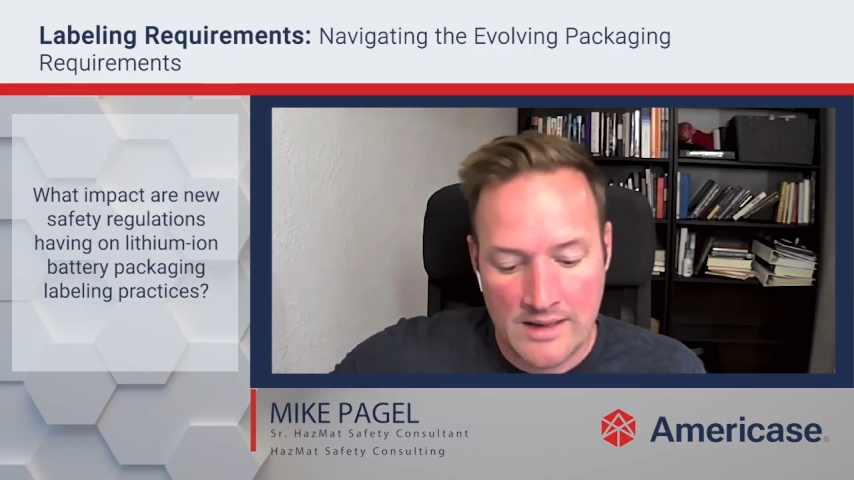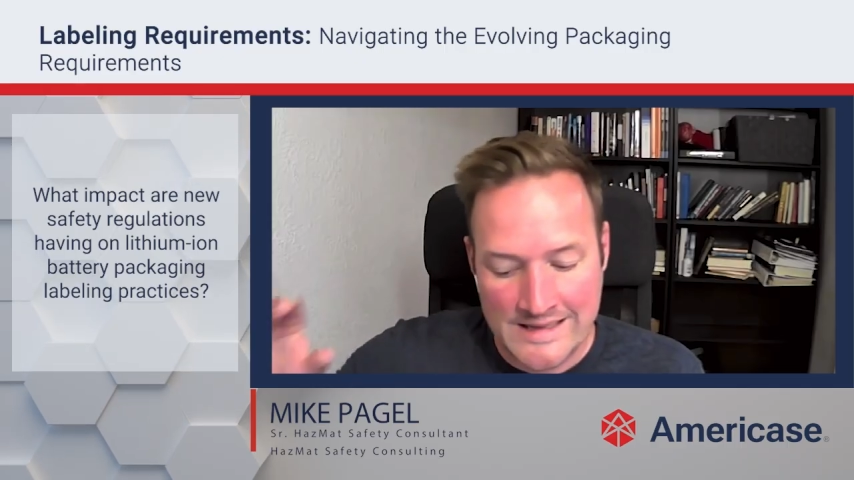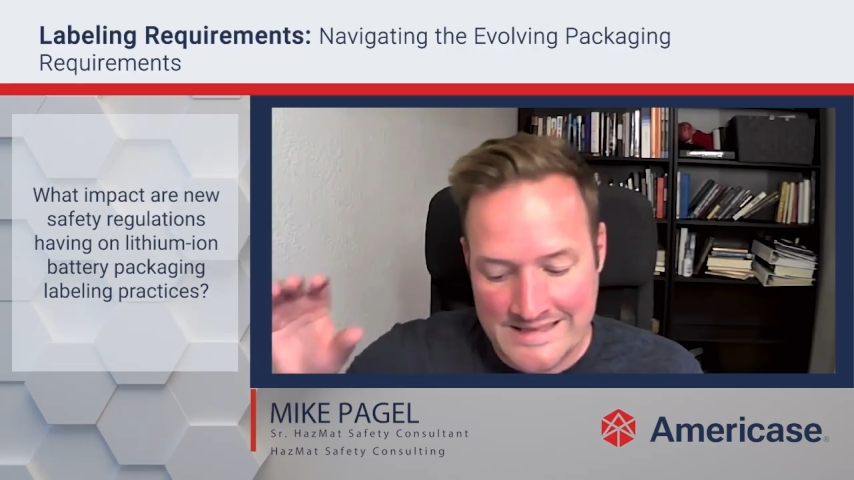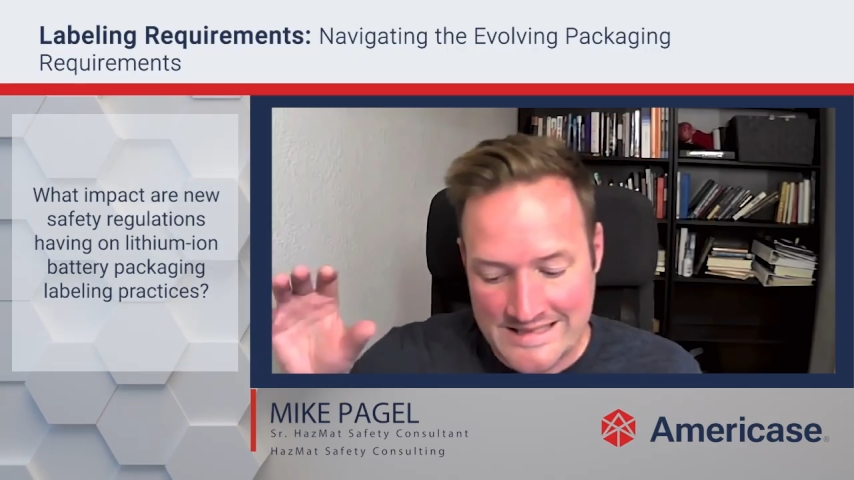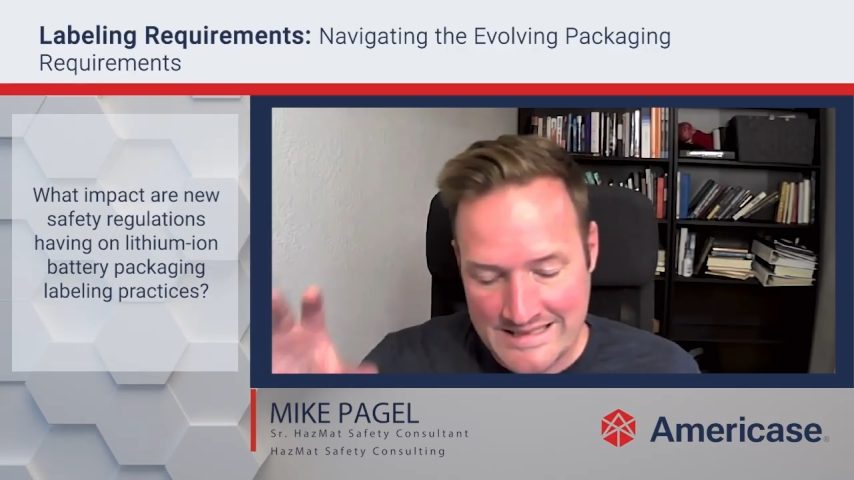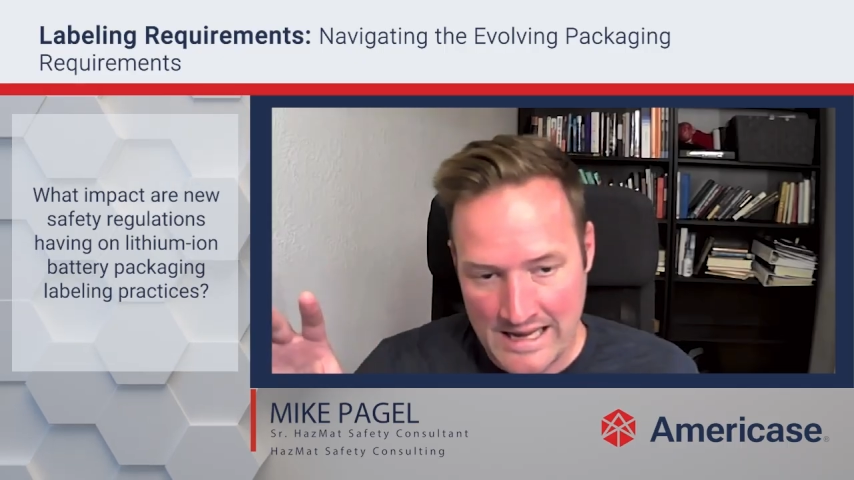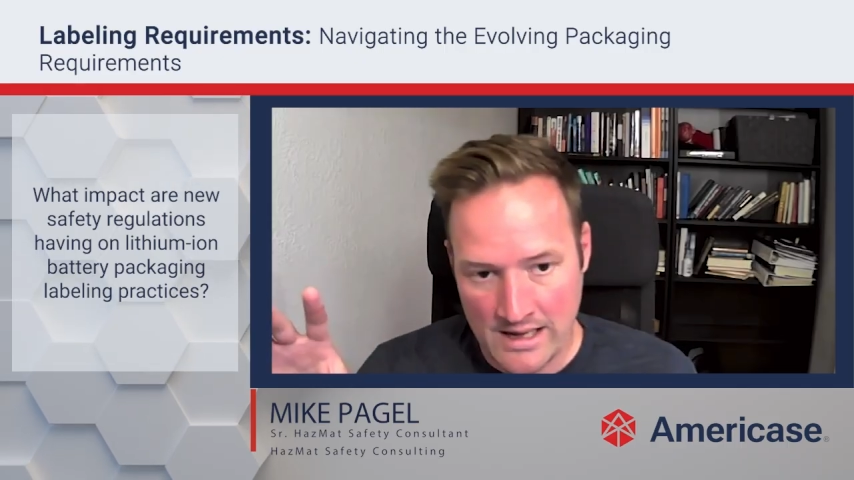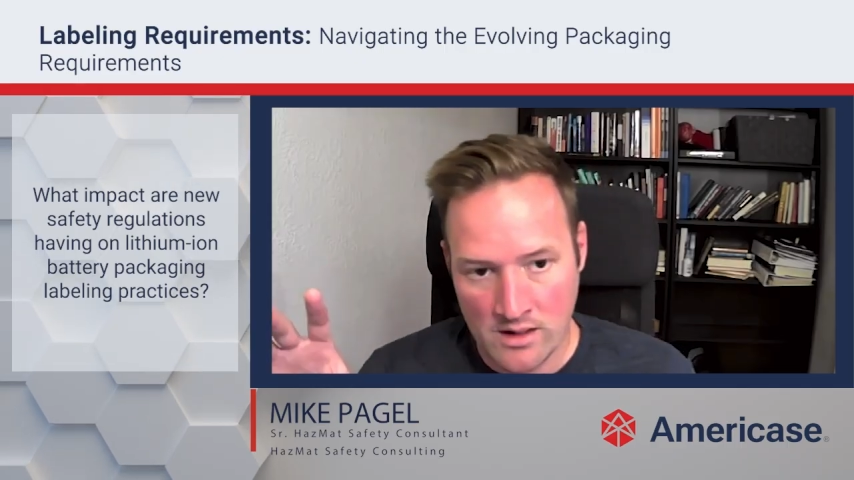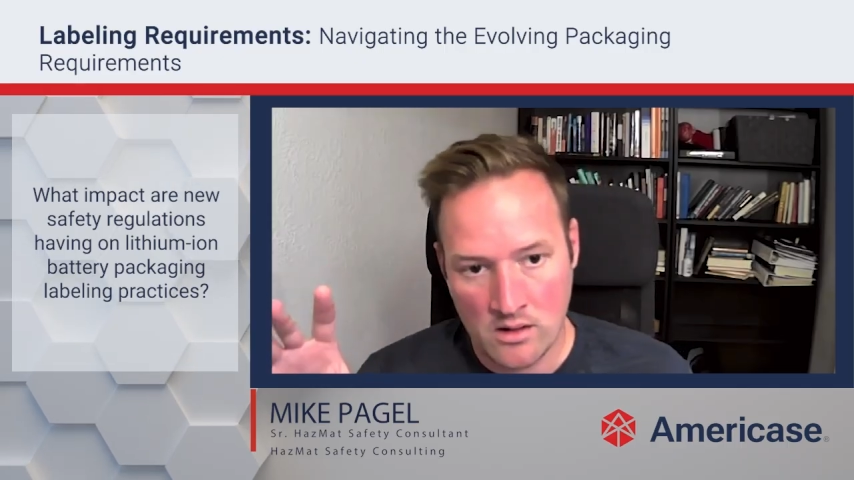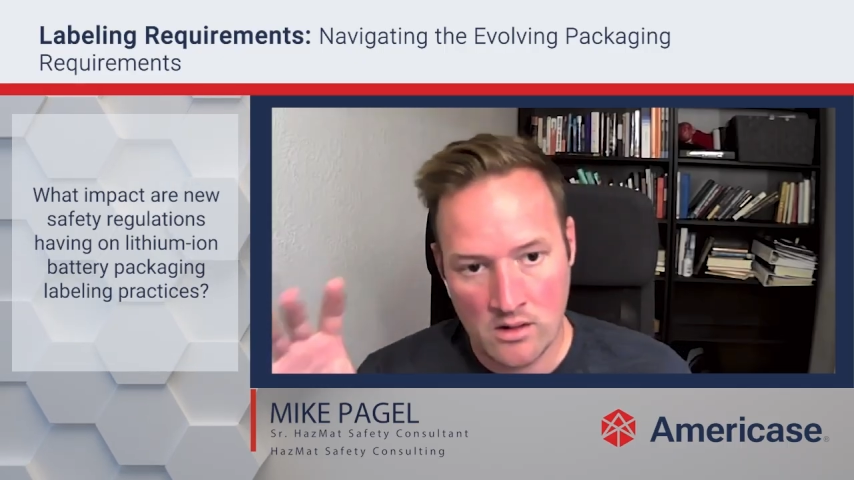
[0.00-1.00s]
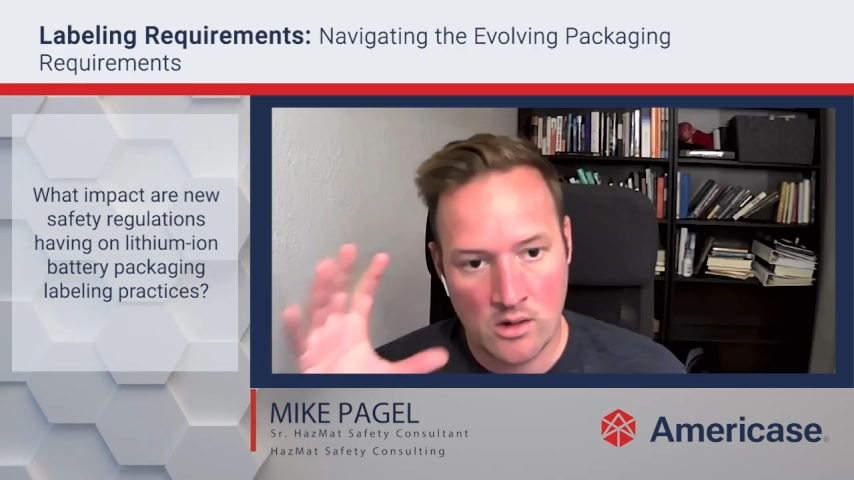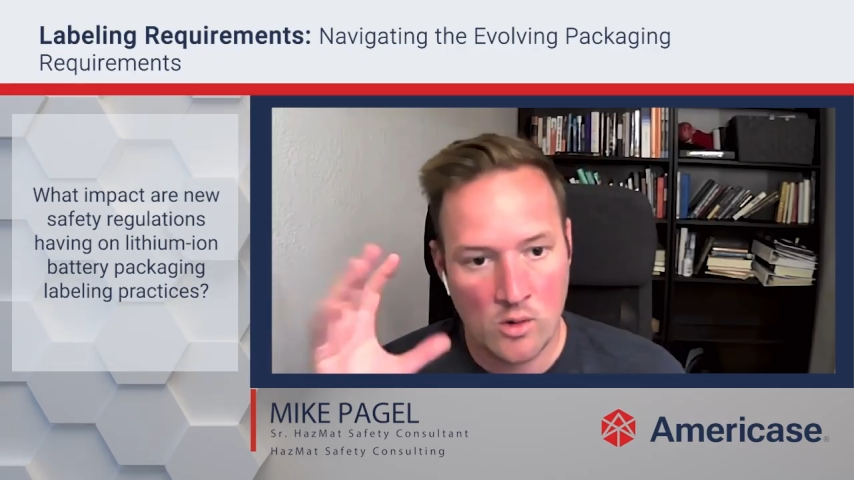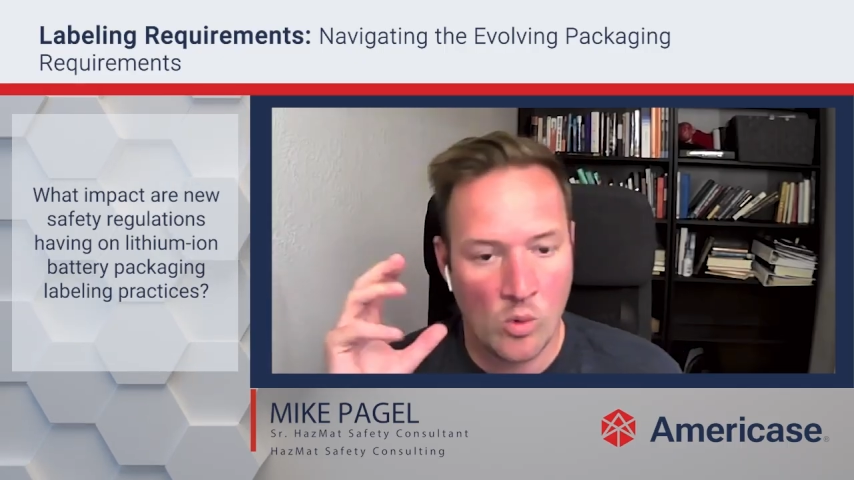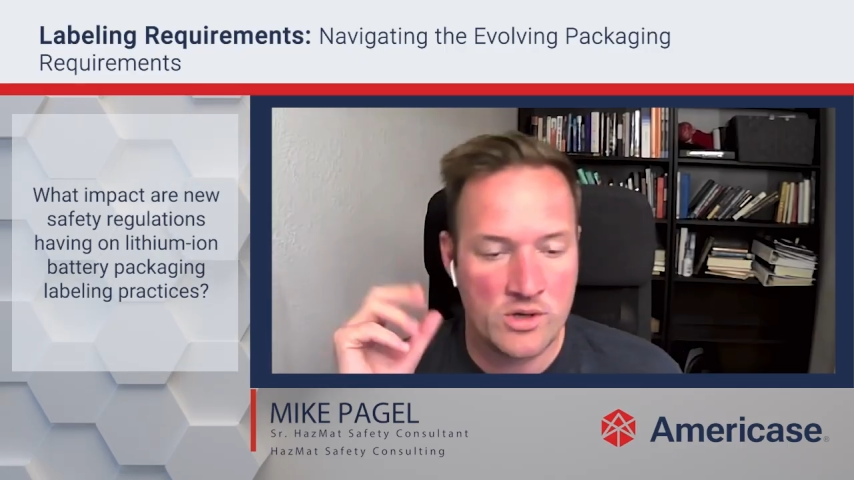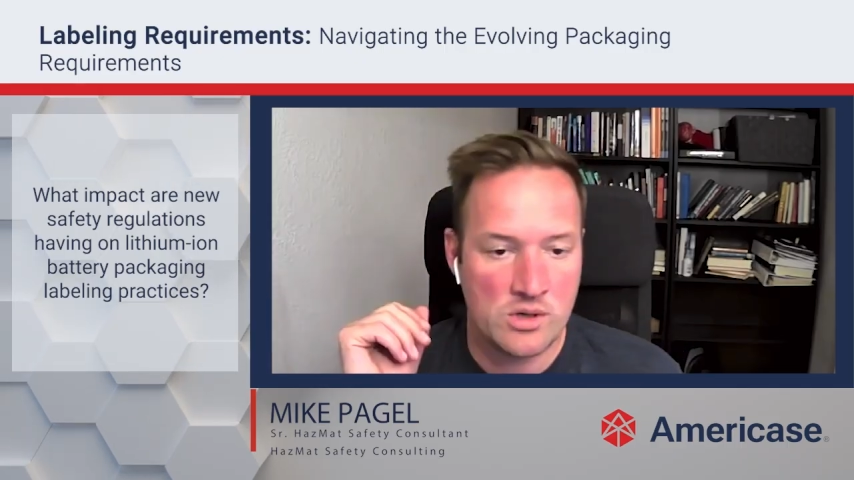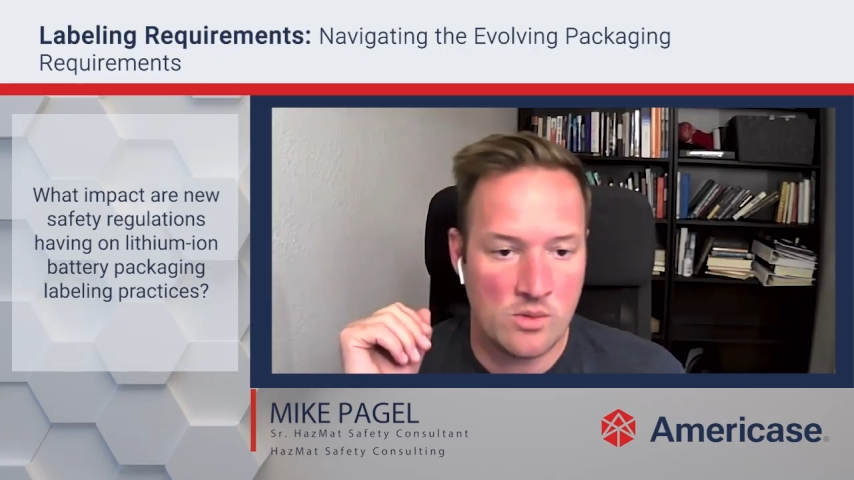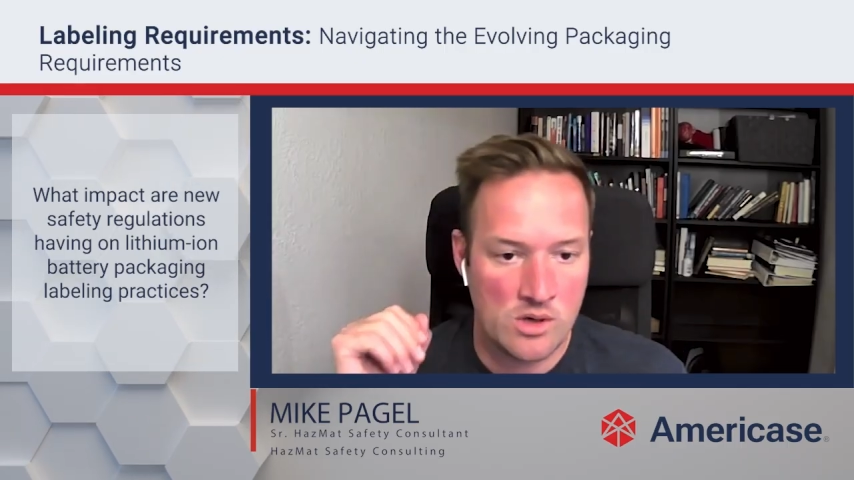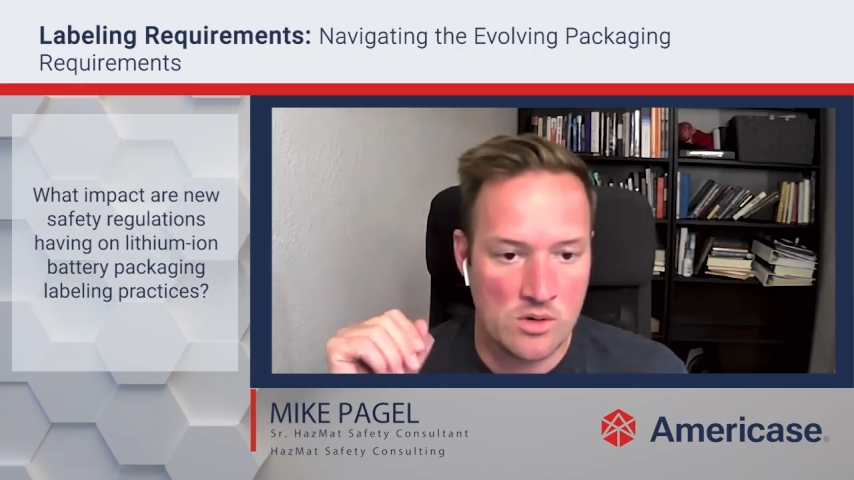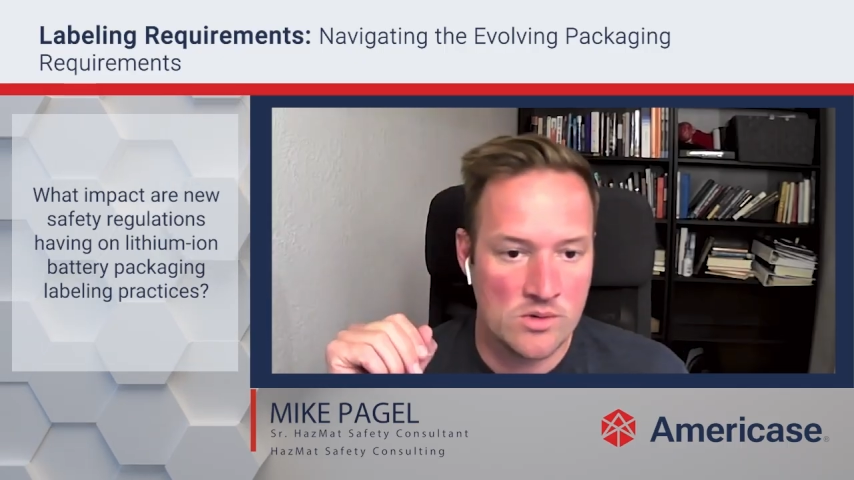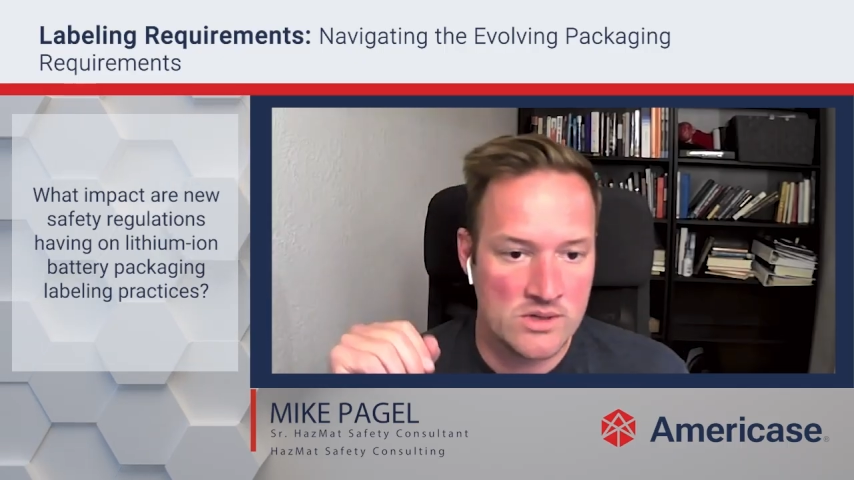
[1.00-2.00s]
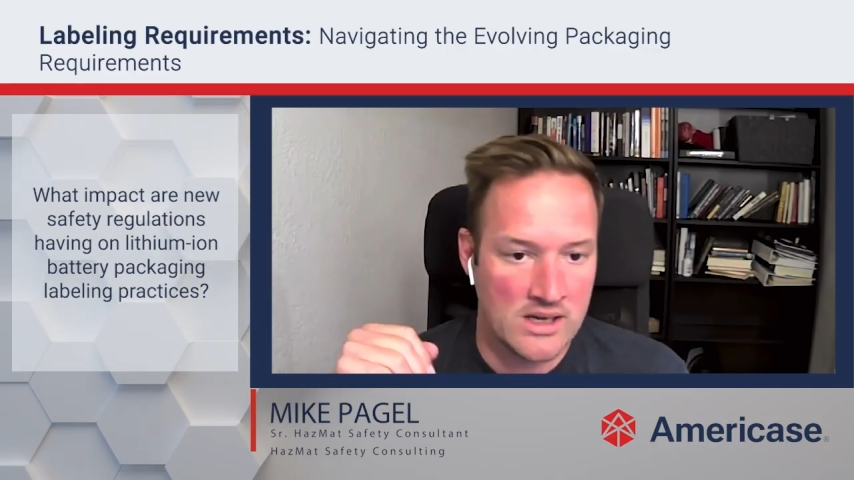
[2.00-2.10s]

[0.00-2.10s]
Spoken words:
Instead, what you use